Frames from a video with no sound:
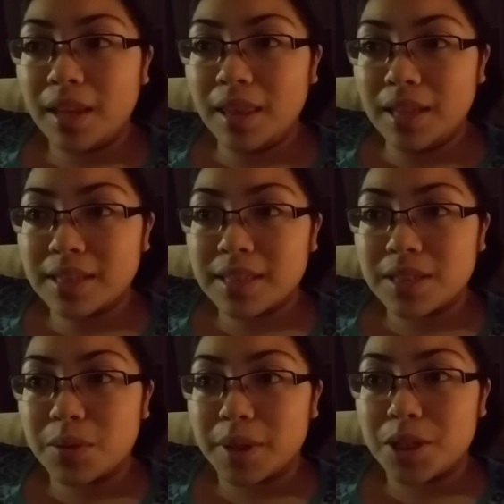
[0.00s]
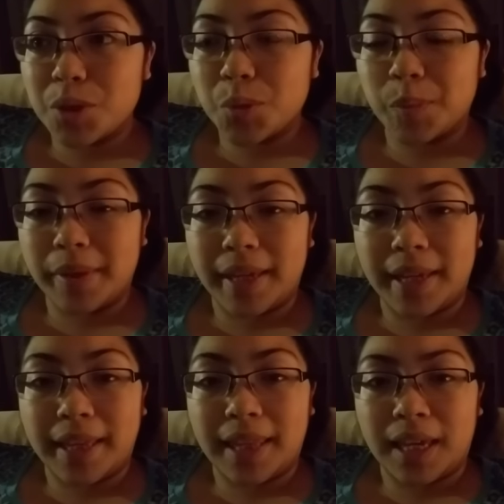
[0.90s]
this is going to
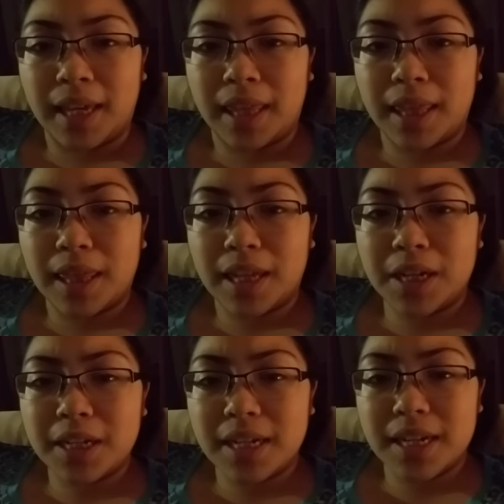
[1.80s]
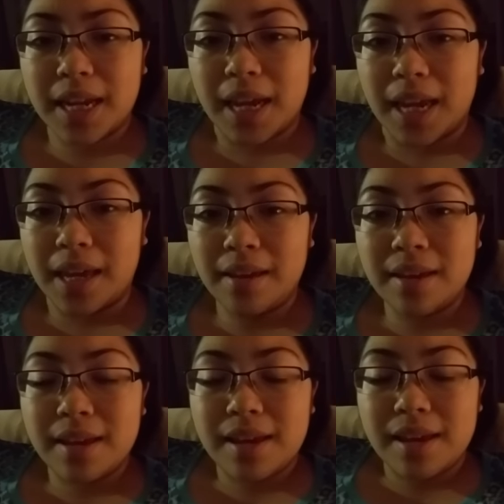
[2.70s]
be the third day
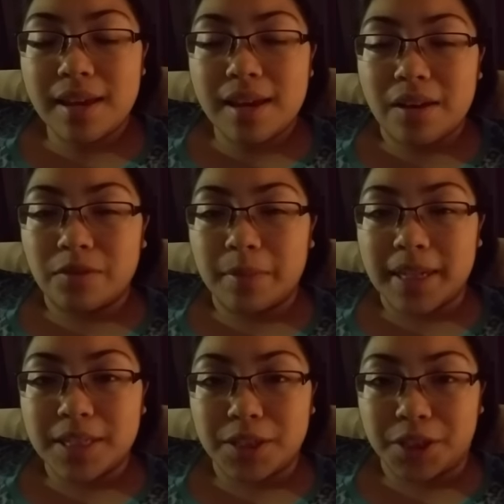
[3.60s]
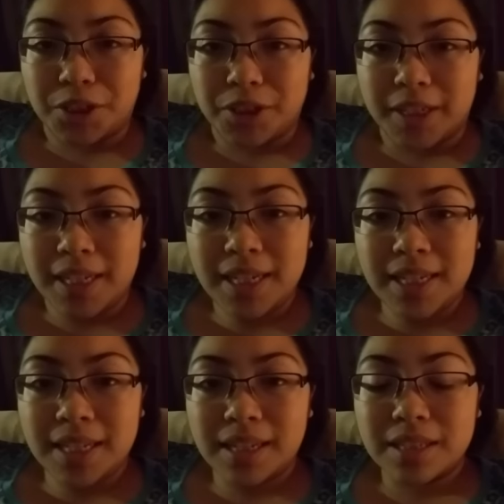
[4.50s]
of my surgery,
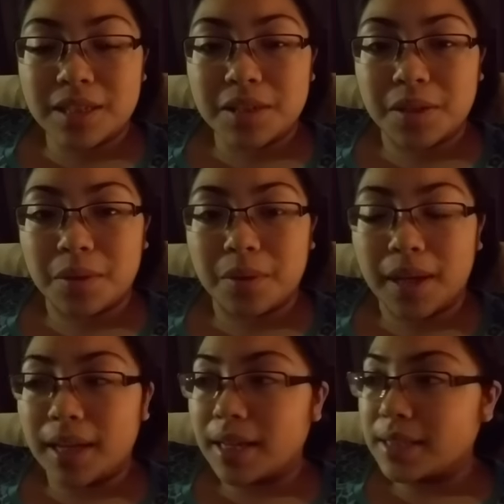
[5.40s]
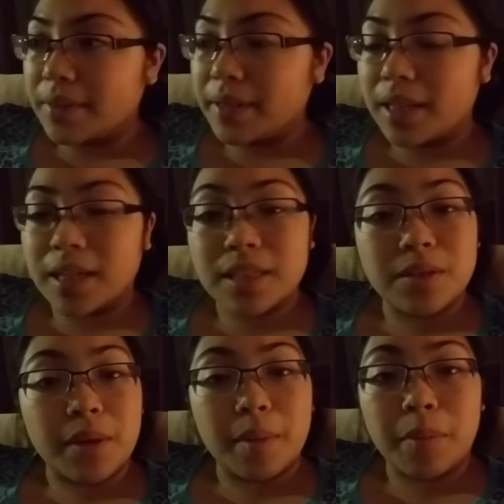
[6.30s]
so I guess everything is
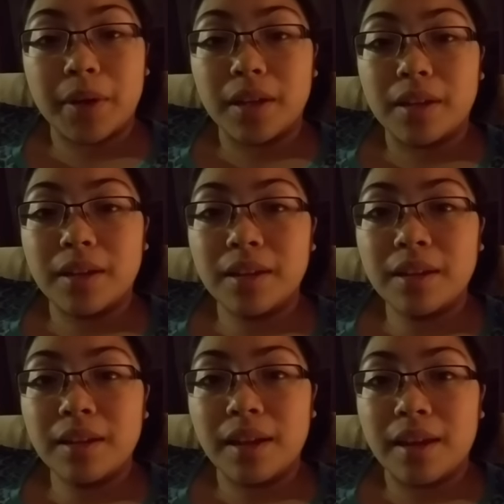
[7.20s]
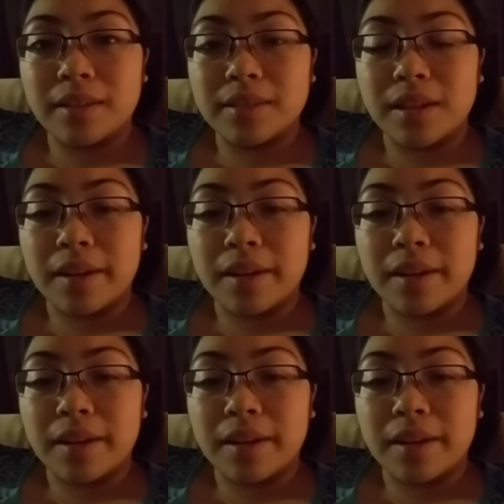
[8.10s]
going pretty good, and,